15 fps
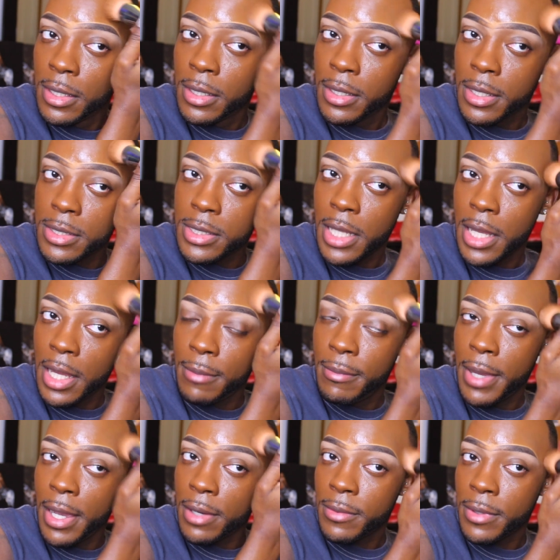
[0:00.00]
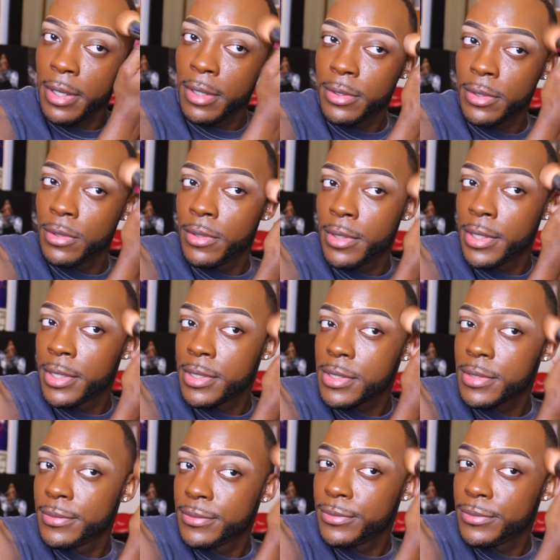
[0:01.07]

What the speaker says: Because I had background noise.